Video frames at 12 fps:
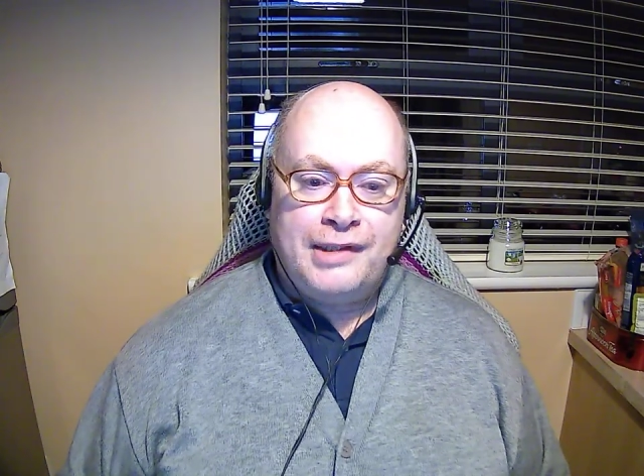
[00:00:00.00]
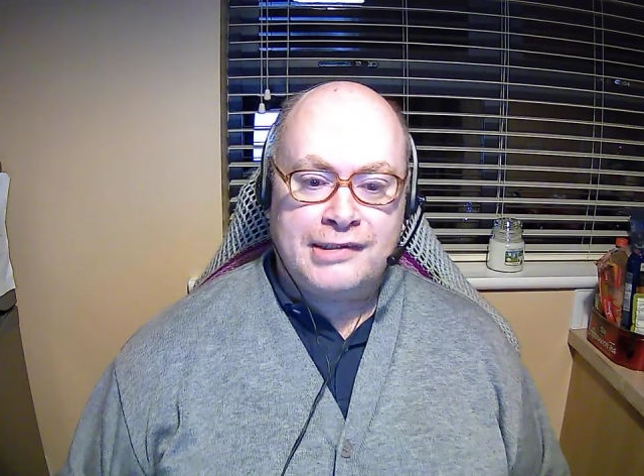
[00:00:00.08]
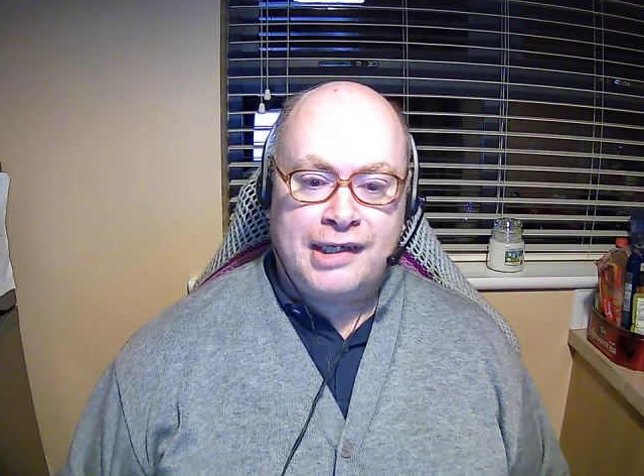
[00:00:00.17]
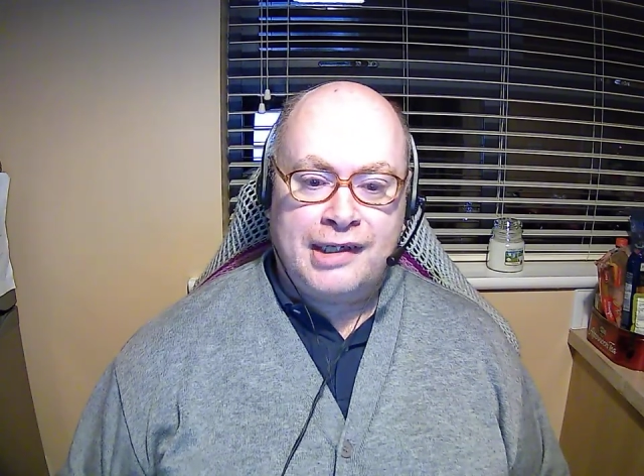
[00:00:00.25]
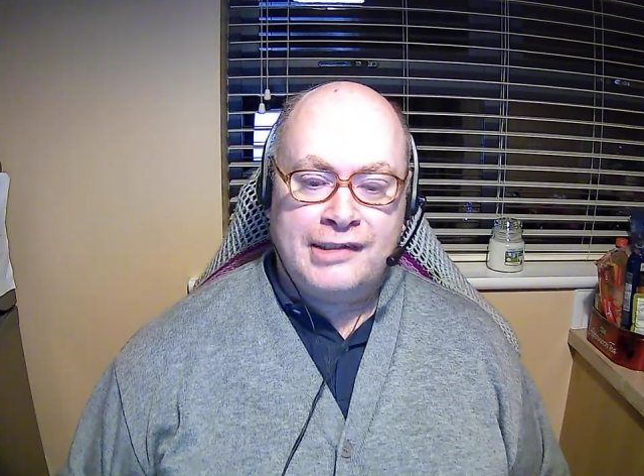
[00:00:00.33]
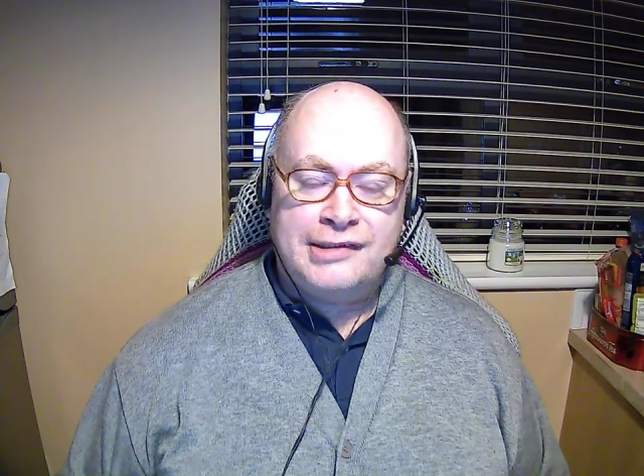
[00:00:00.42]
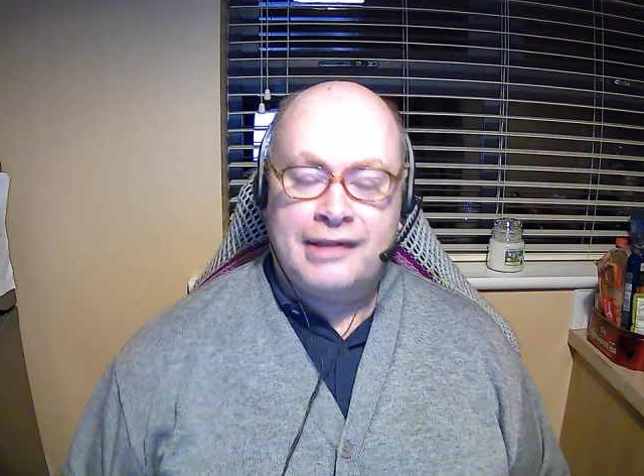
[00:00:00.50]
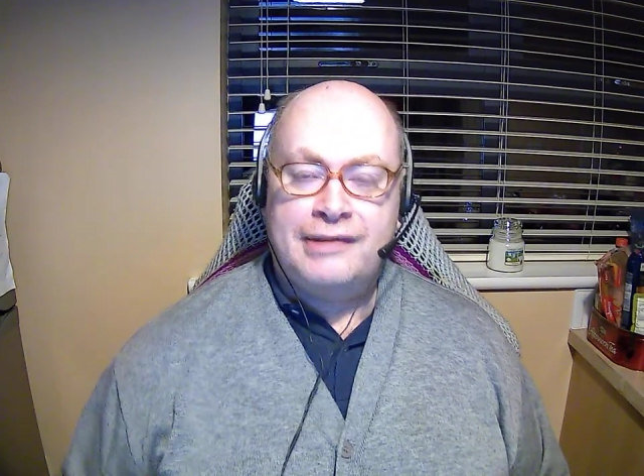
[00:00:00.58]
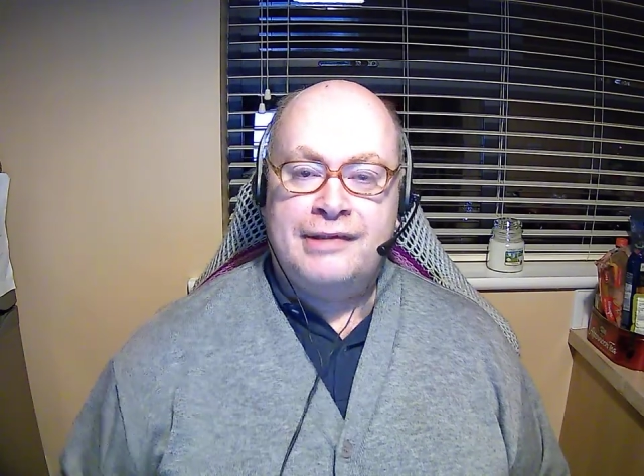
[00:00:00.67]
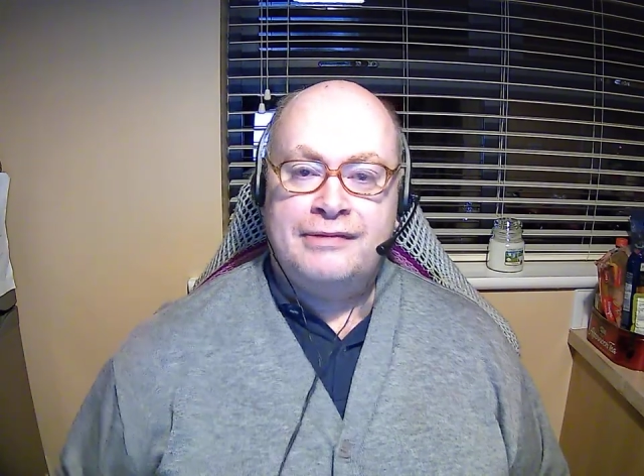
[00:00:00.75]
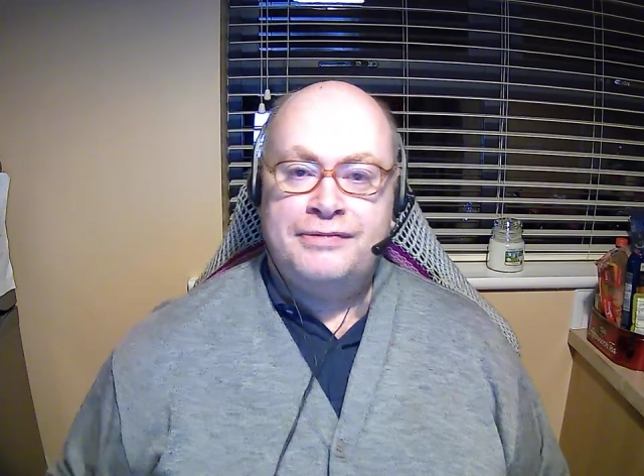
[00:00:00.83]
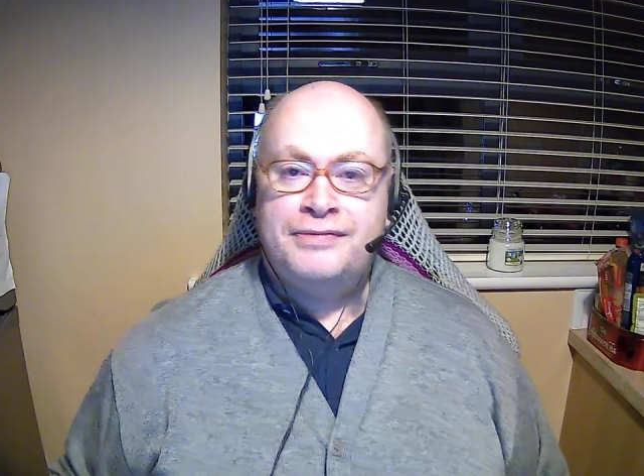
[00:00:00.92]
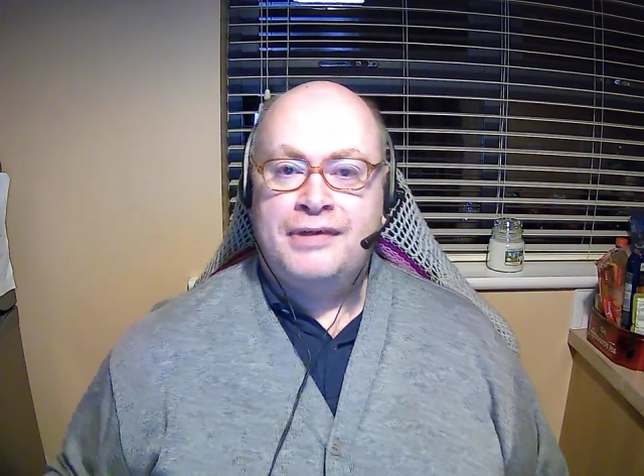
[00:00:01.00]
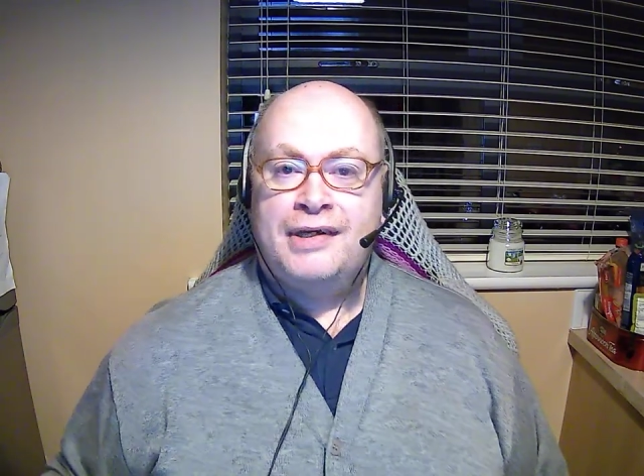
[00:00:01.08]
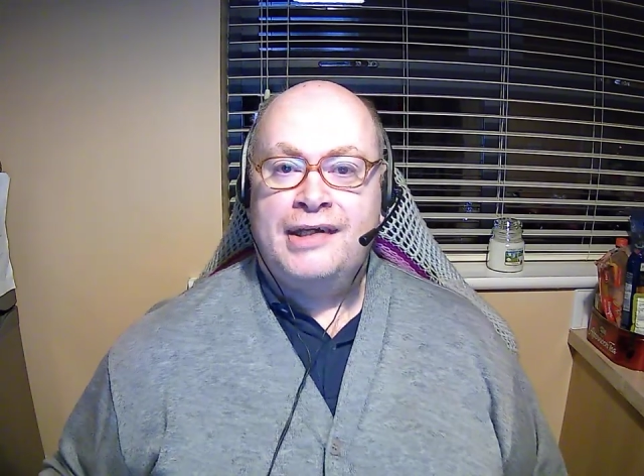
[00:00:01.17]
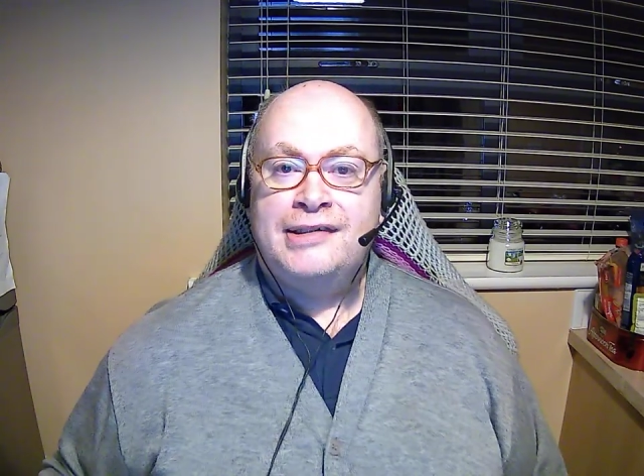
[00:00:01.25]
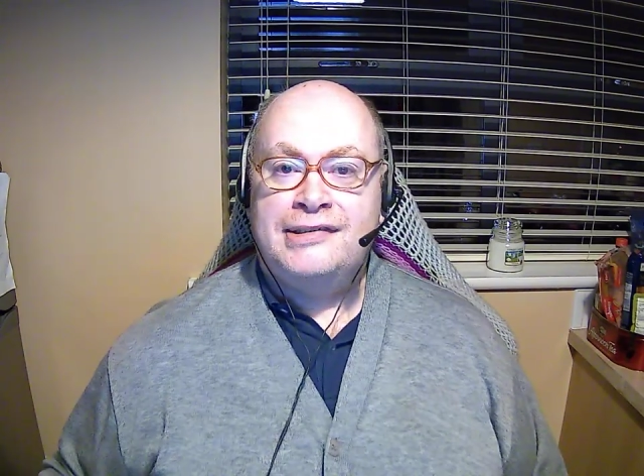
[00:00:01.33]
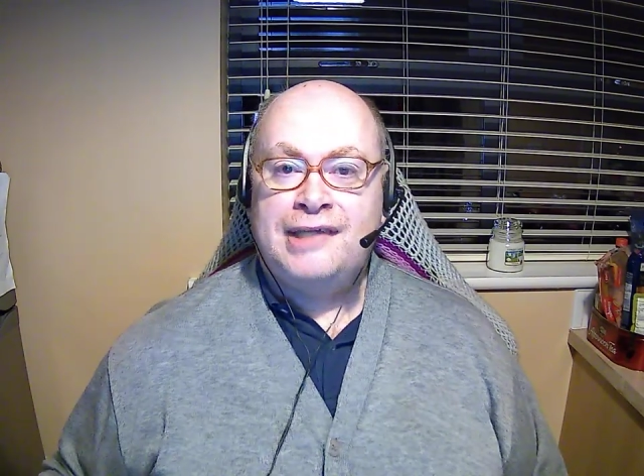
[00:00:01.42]

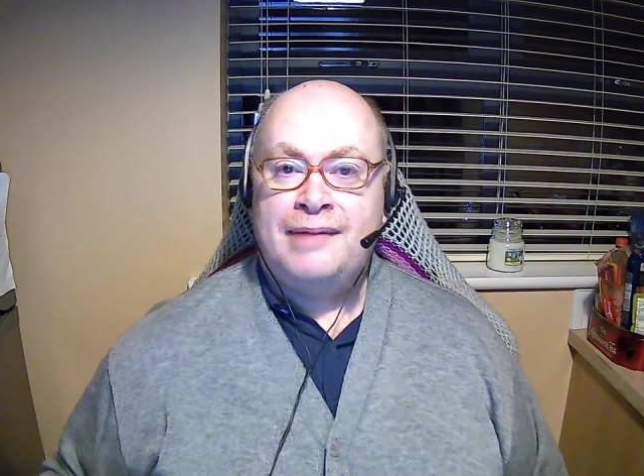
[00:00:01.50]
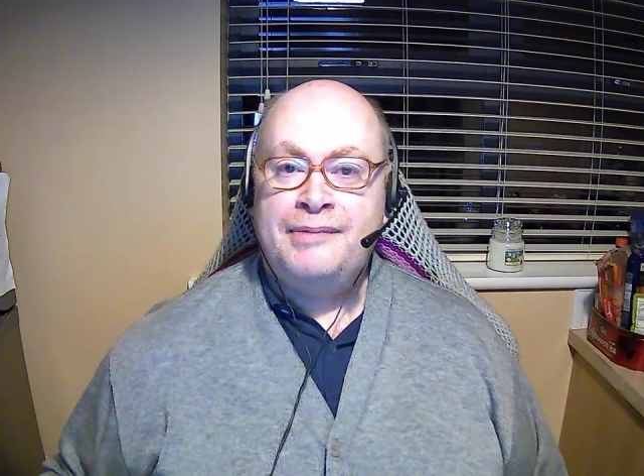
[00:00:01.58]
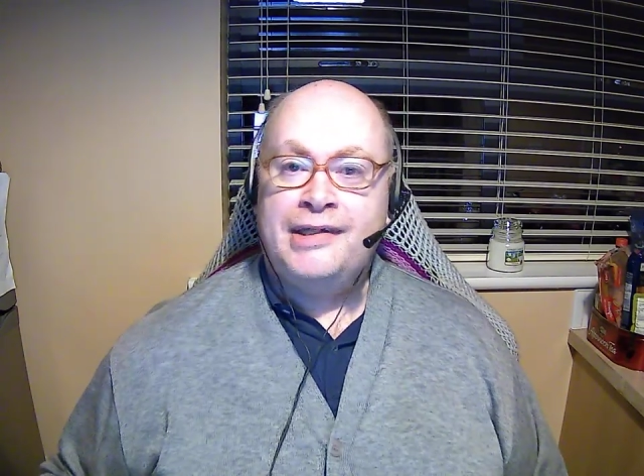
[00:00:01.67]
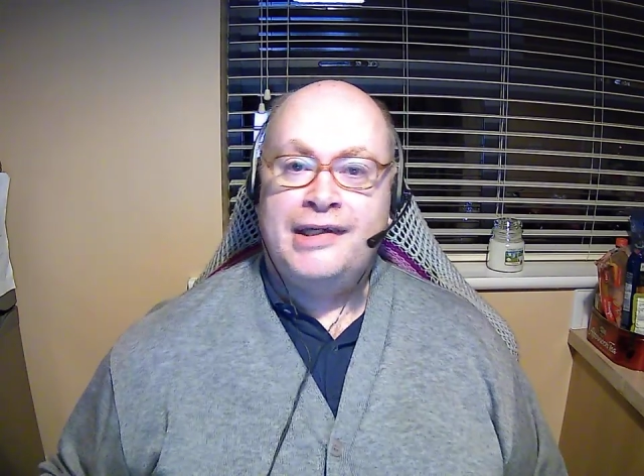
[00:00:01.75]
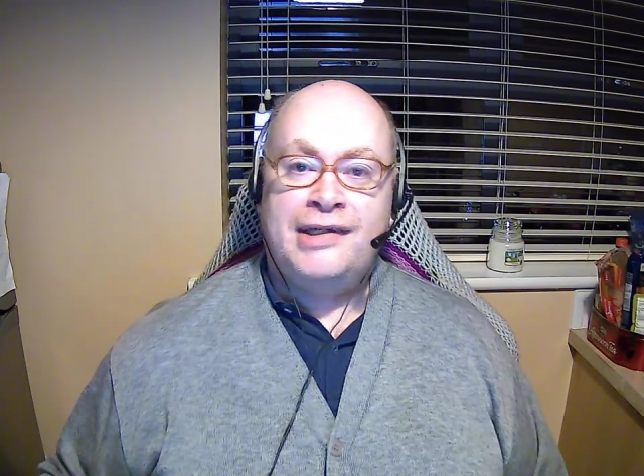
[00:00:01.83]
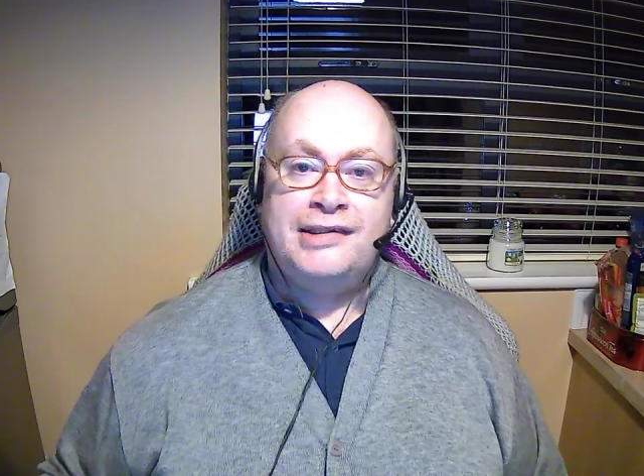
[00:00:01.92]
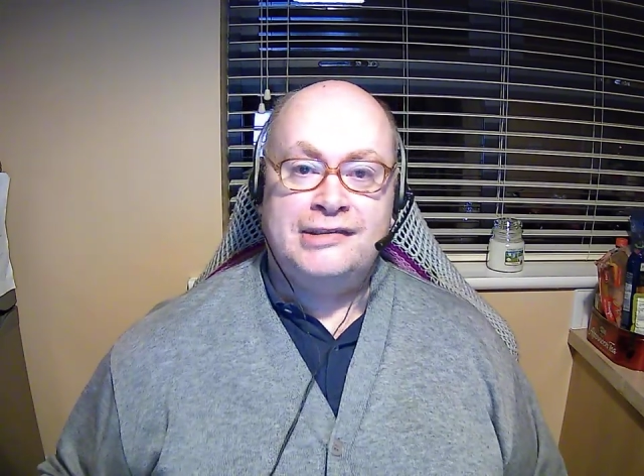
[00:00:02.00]
And Samuel L.